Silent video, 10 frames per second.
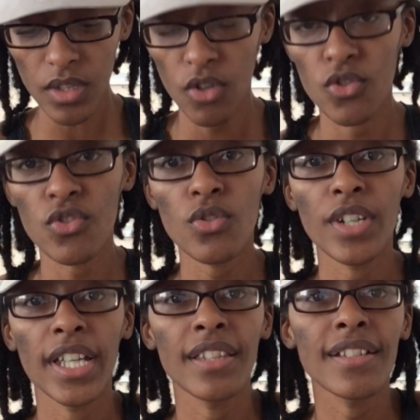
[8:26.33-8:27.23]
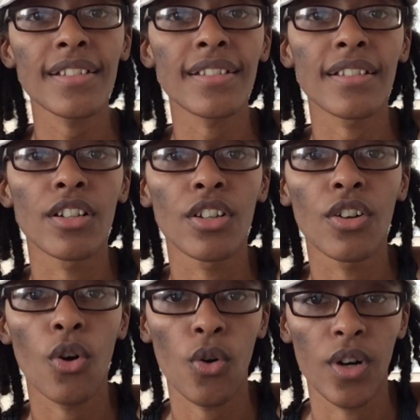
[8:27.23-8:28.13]
So in this
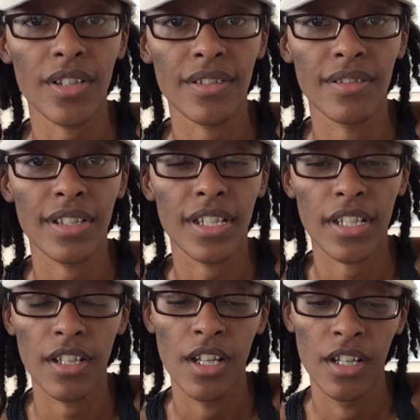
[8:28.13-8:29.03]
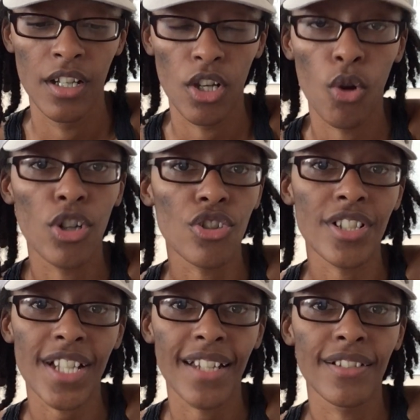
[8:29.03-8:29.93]
course, the Launch Your
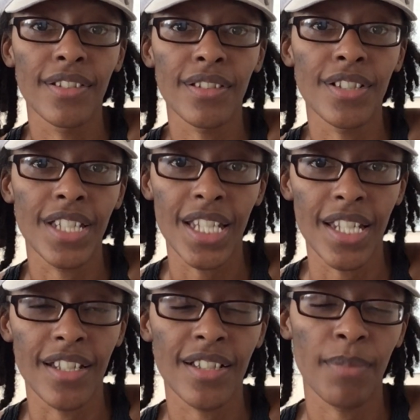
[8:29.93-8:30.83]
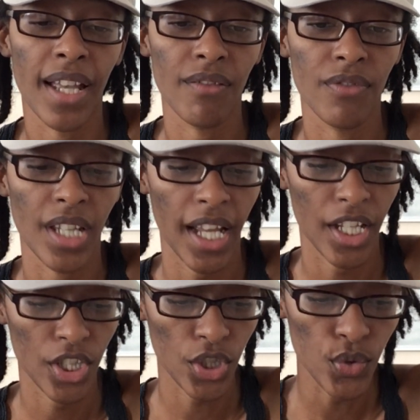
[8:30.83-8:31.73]
Channel in 30 Days by
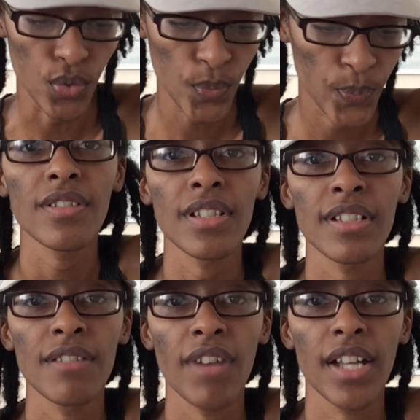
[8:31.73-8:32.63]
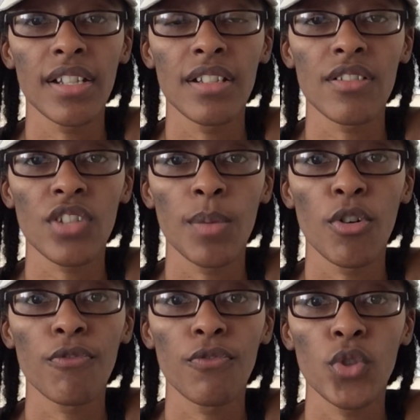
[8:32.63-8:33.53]
VidIQ is divided into
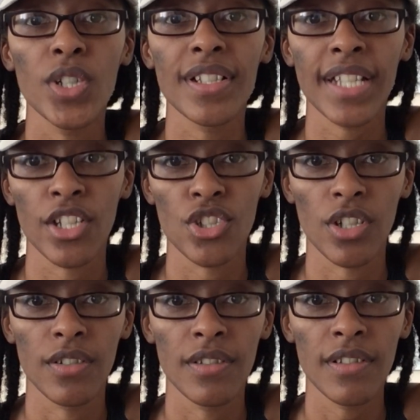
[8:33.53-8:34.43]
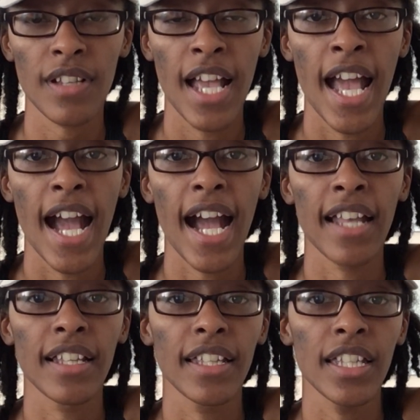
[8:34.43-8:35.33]
about 4 sections,
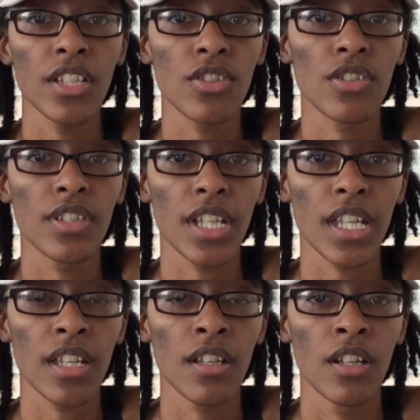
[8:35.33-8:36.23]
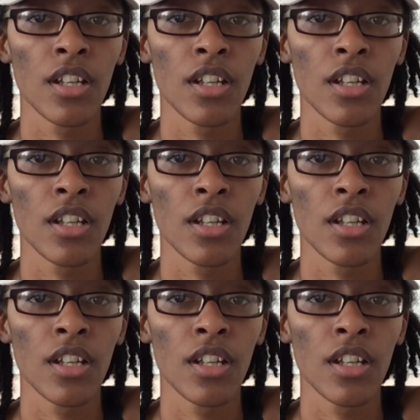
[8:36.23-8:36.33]
and each day